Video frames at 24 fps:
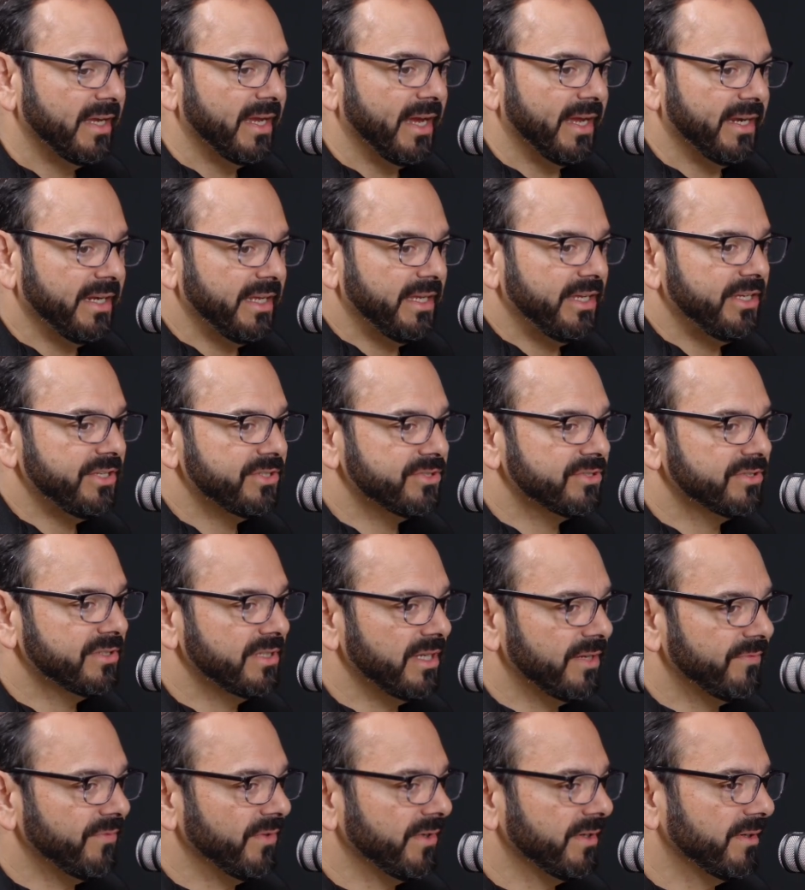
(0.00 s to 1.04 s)
And each
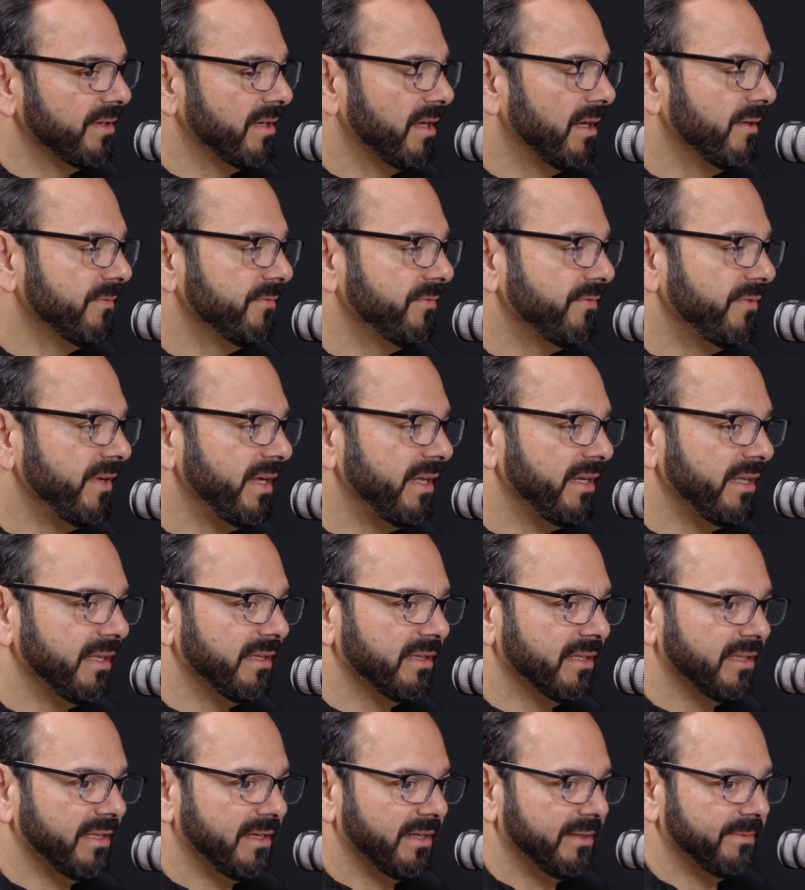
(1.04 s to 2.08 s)
different of
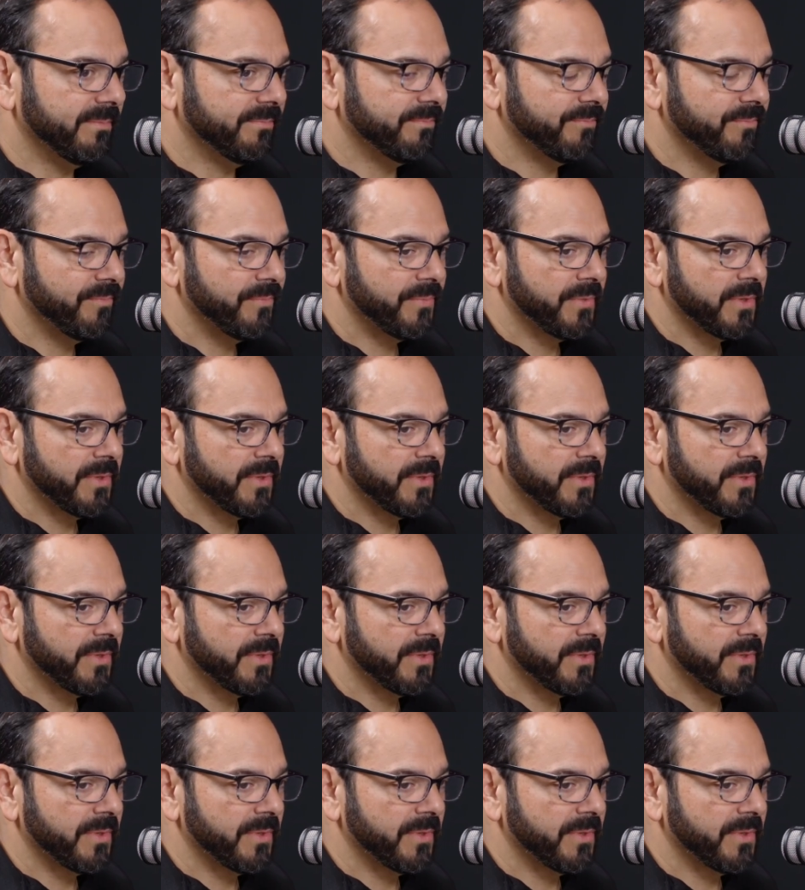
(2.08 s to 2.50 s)
feeding them